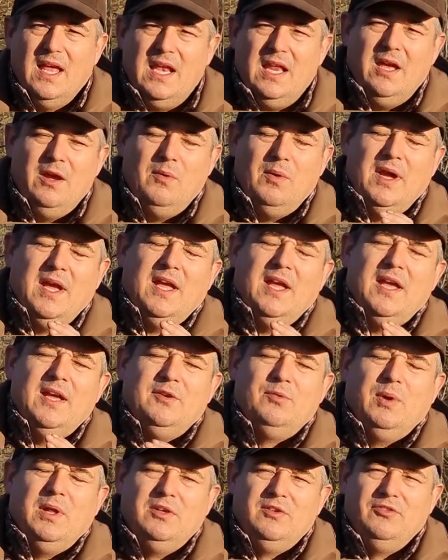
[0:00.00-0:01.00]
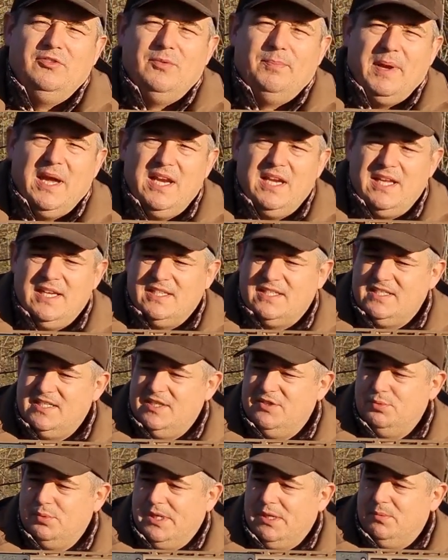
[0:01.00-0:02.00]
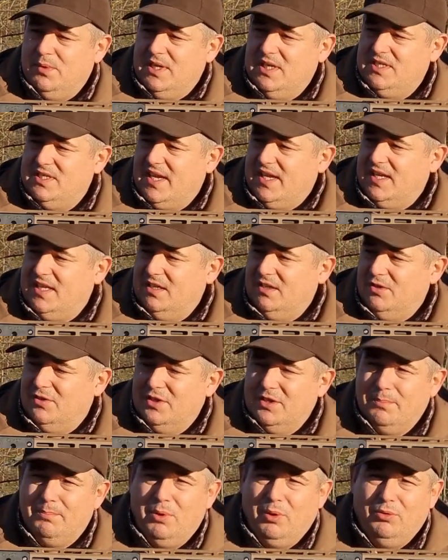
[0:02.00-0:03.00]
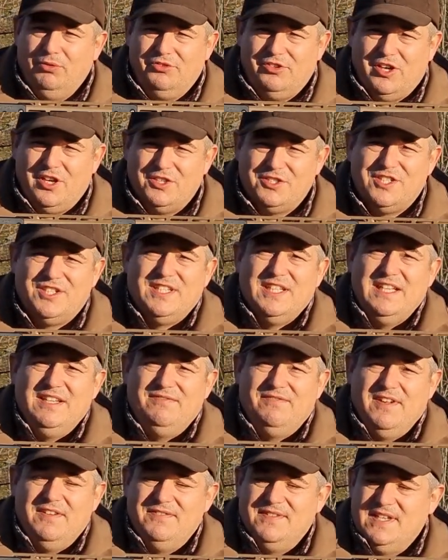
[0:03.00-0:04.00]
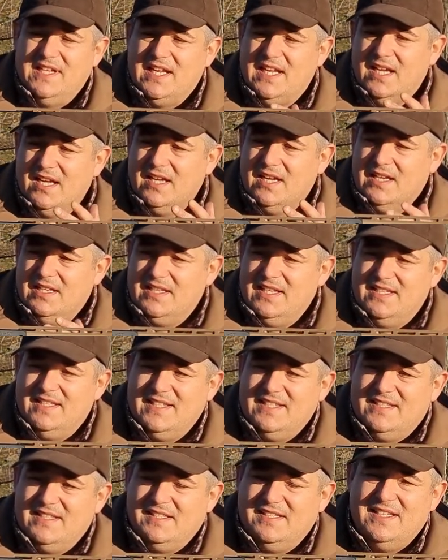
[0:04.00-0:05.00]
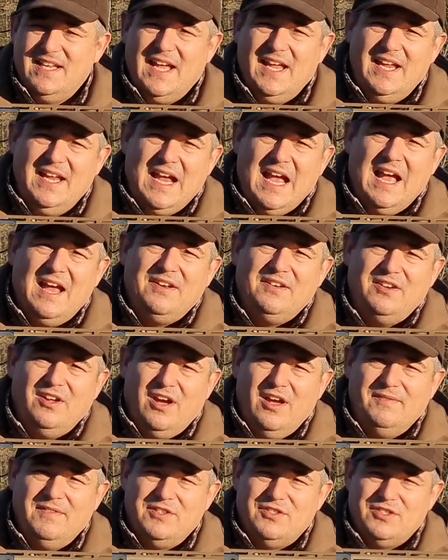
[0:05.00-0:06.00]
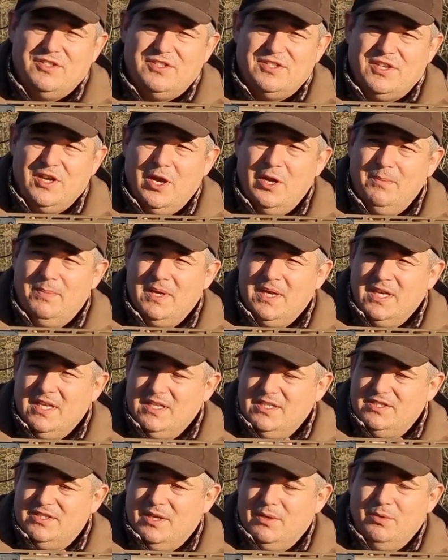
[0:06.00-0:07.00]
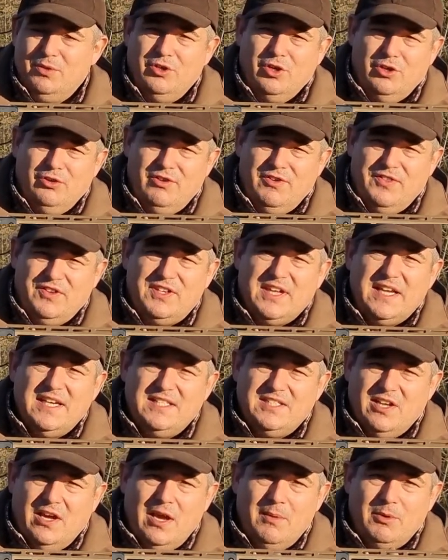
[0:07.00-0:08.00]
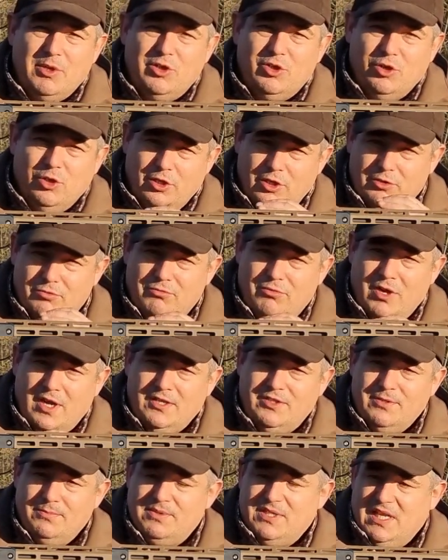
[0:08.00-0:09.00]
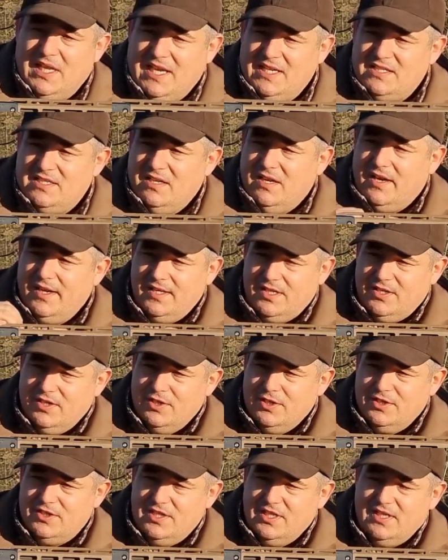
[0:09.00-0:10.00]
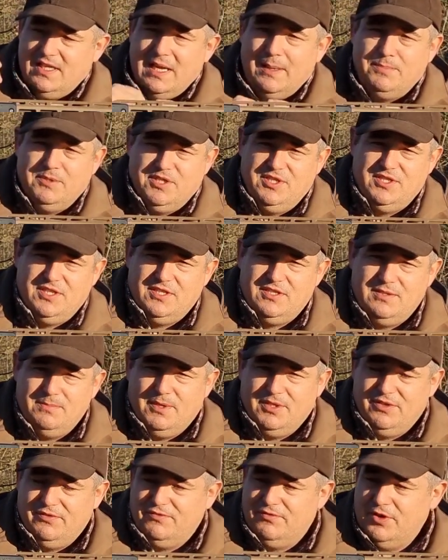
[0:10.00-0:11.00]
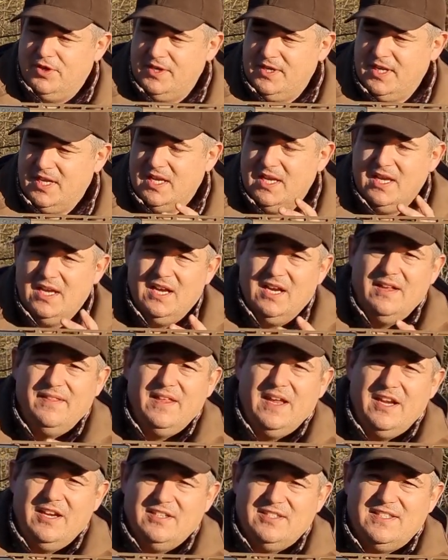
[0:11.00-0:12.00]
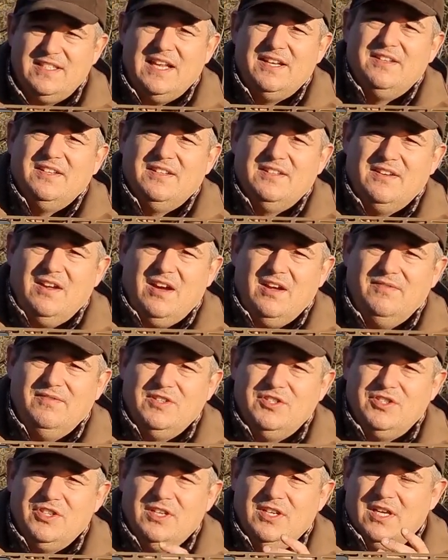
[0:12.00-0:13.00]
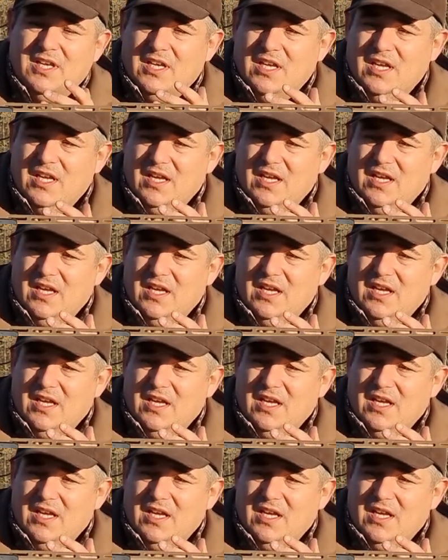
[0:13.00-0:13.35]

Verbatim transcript: Hello and welcome to Bailey's. This week we're taking a look at the Pulsar C50. This is a day and night vision scope, so colour in the daytime and colour right up to last light, courtesy of the aperture system on the front, and then standard night vision,